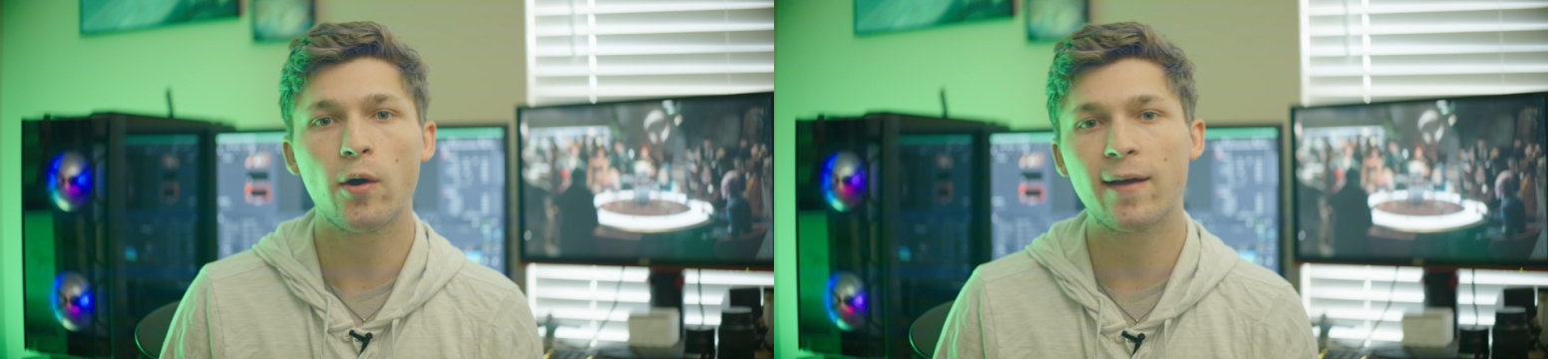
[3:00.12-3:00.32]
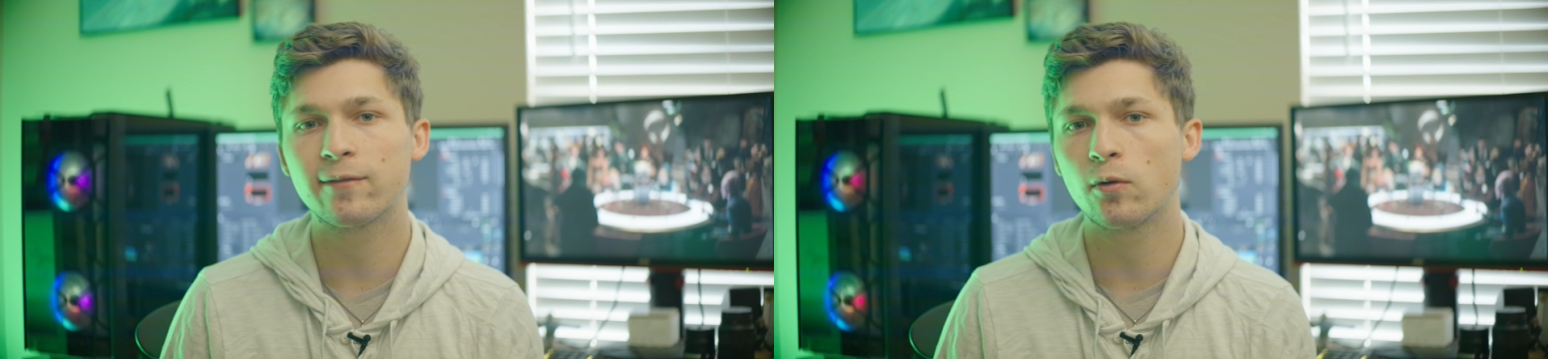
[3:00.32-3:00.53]

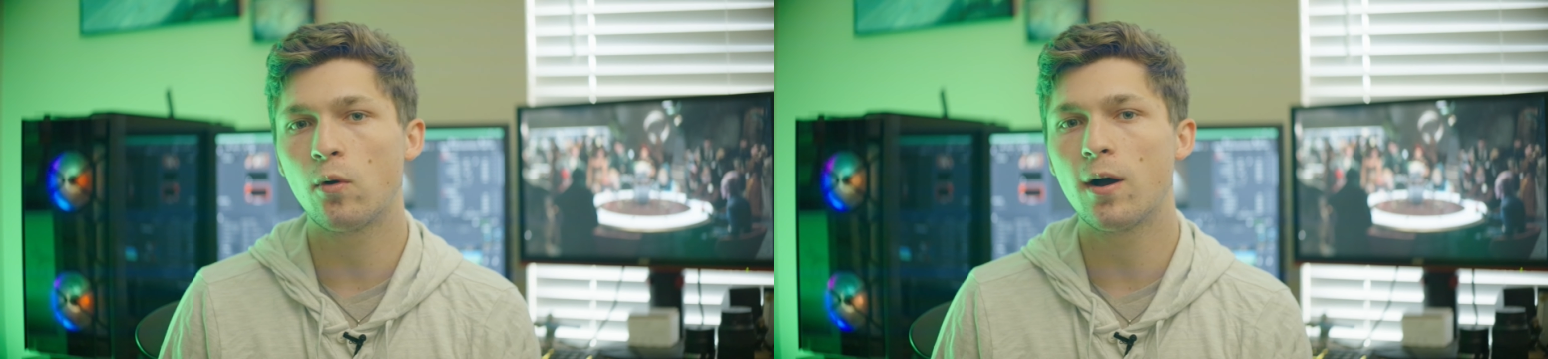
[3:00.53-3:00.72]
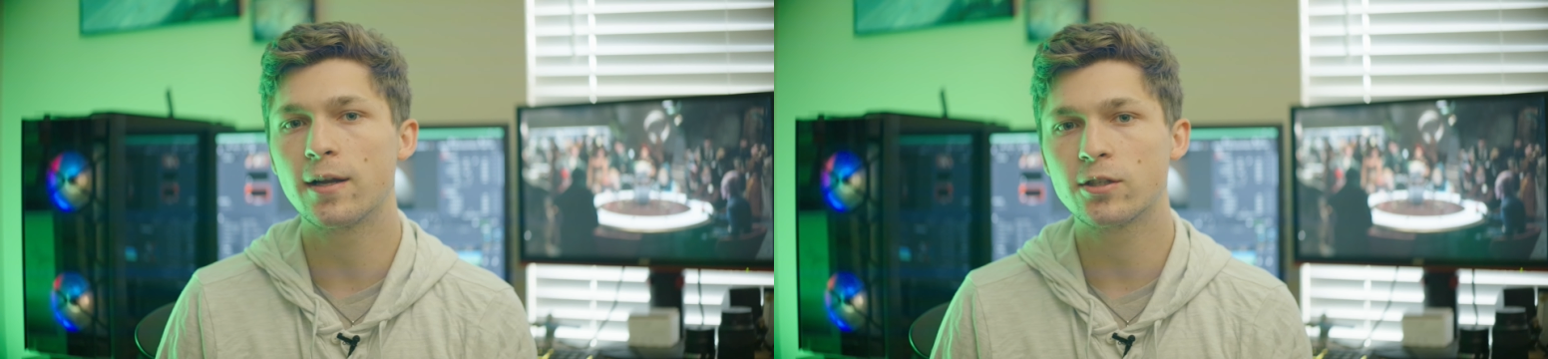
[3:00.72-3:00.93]
have to
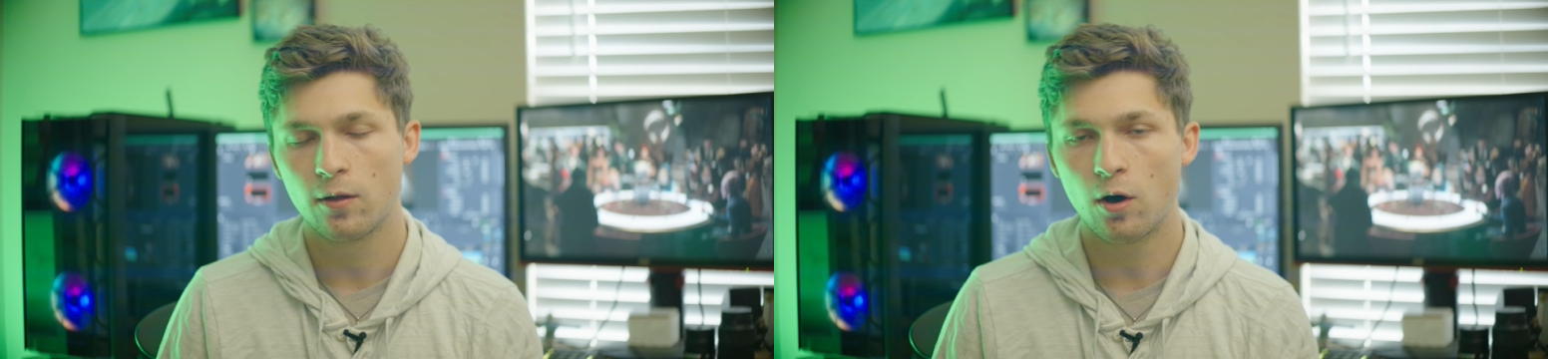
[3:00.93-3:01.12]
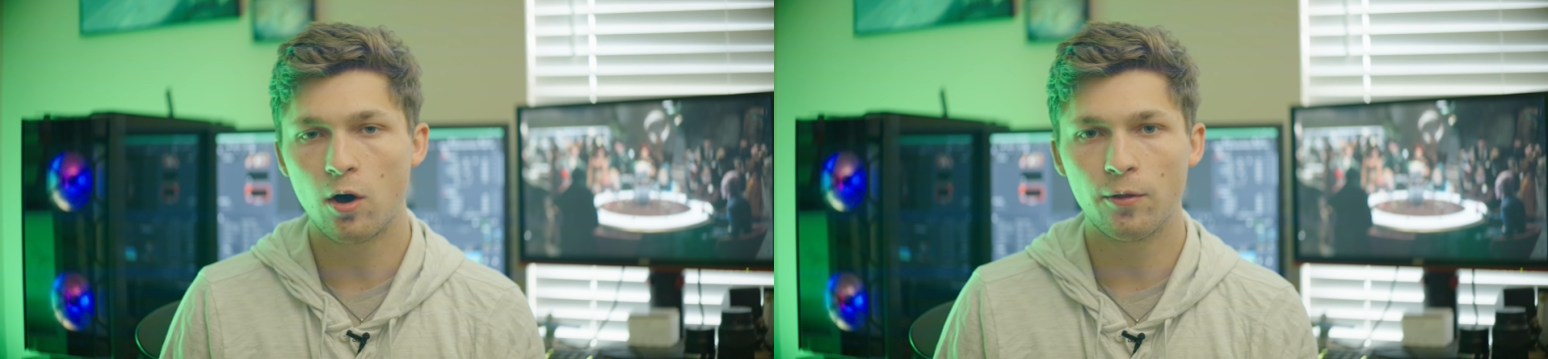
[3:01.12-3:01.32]
watch
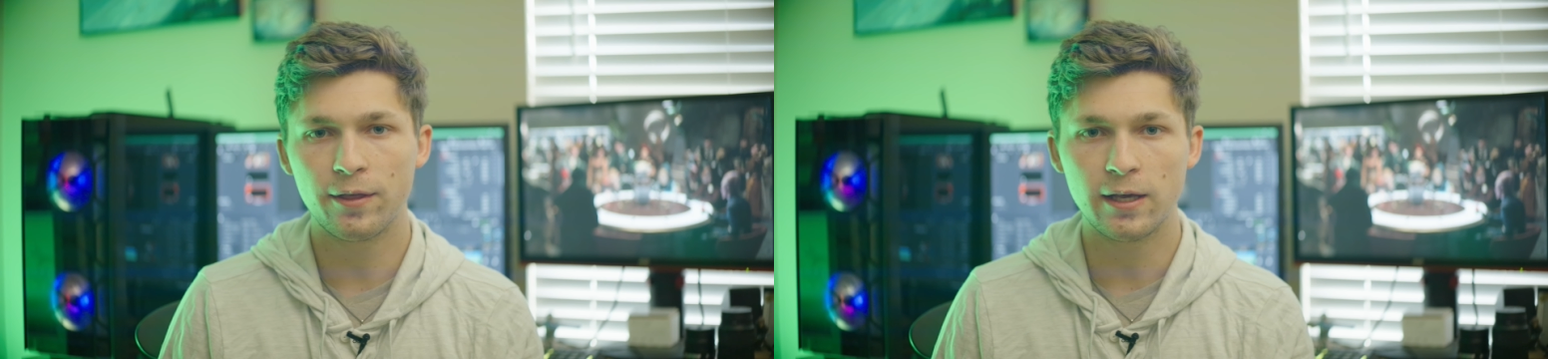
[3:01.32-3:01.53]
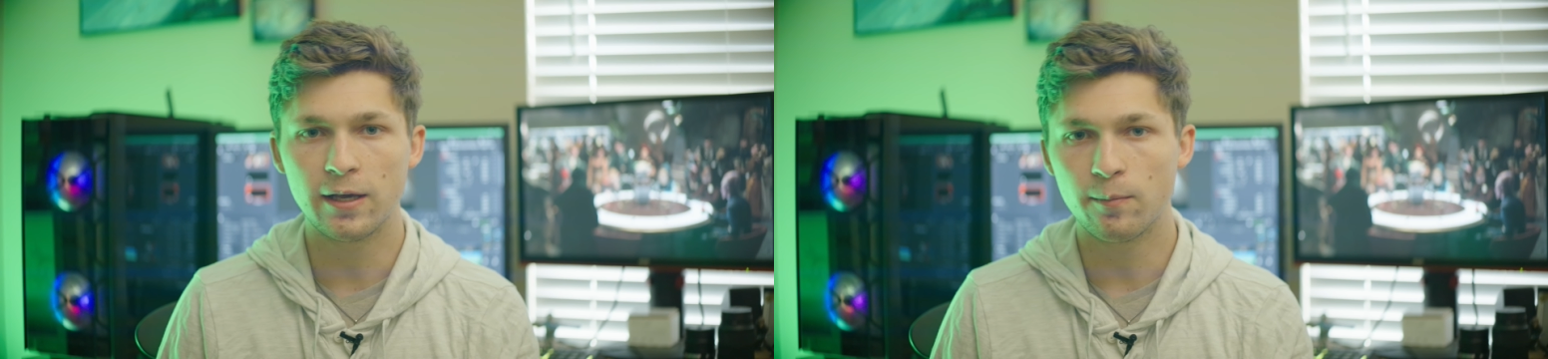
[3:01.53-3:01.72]
all
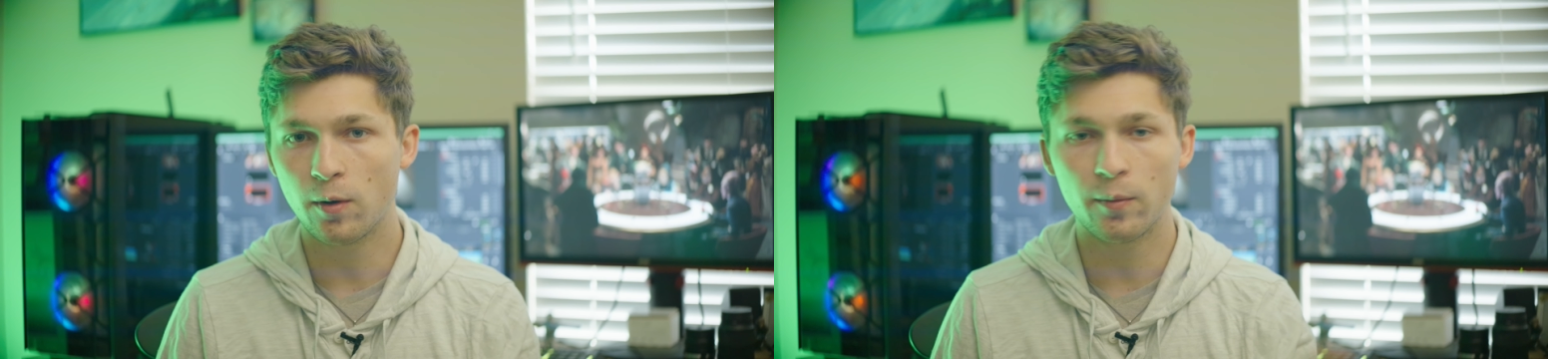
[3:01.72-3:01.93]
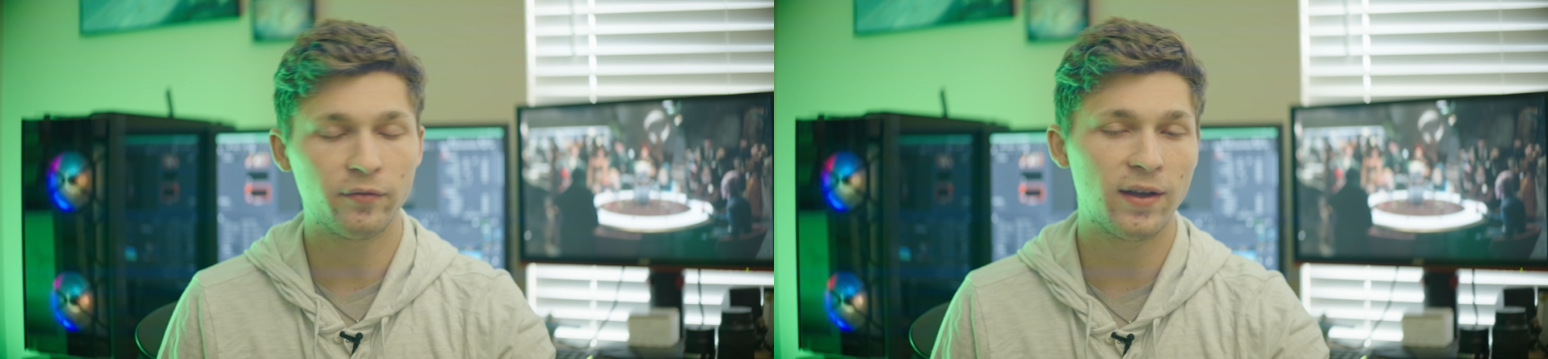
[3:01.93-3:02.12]
the
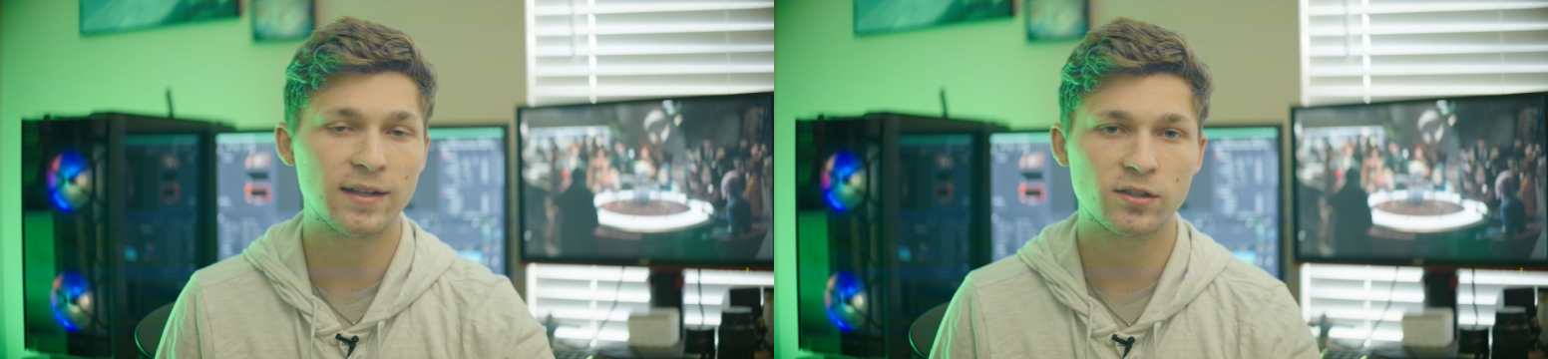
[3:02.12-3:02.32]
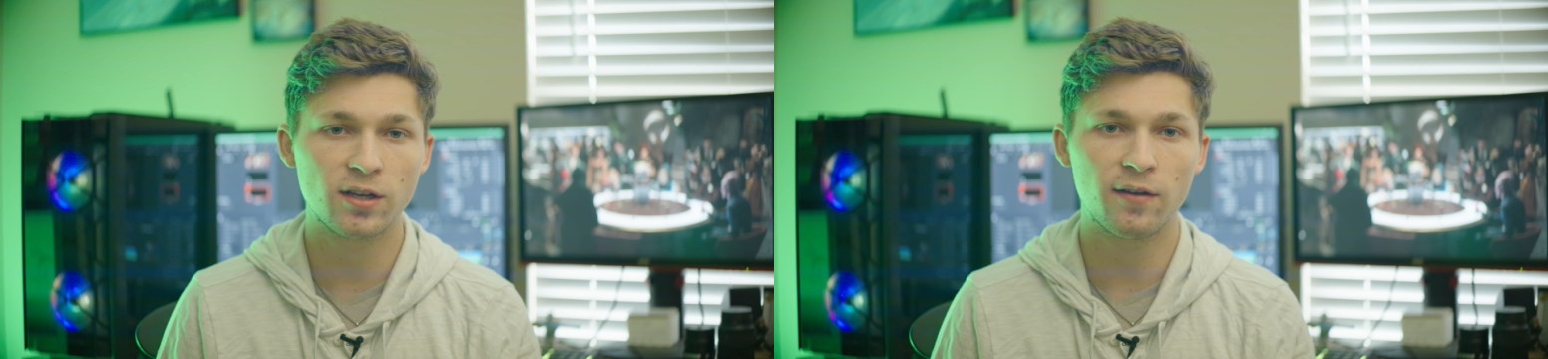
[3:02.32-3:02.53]
Boba Fett
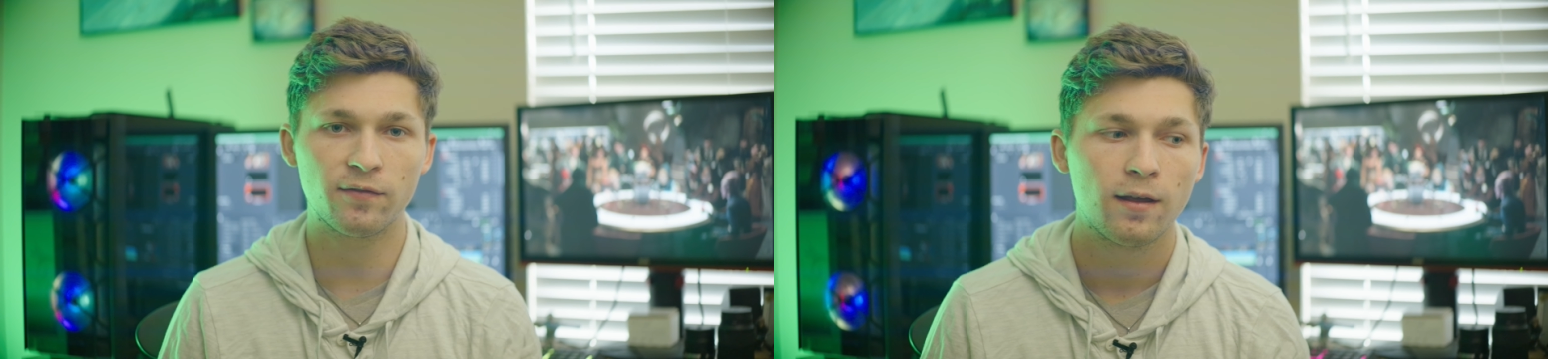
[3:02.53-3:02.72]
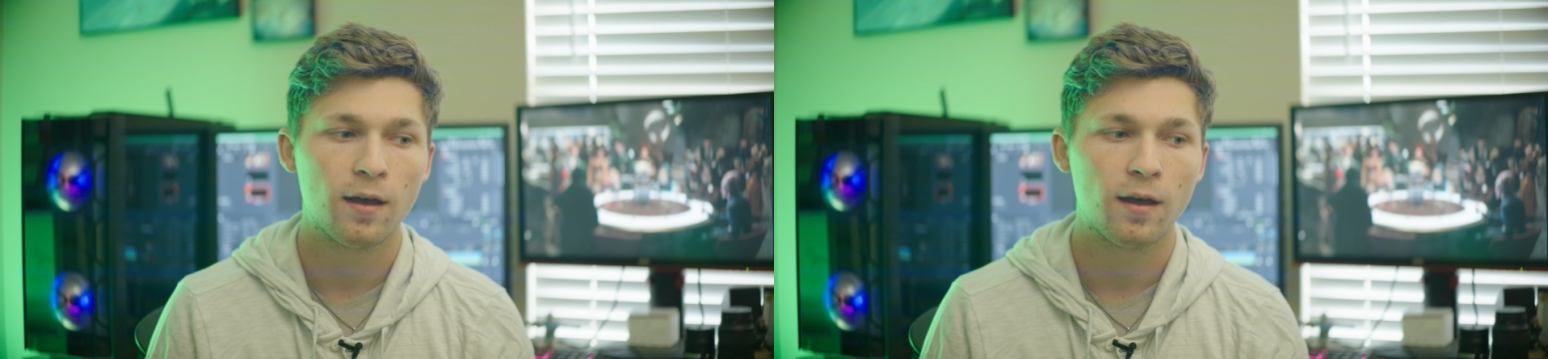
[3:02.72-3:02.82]
stuff.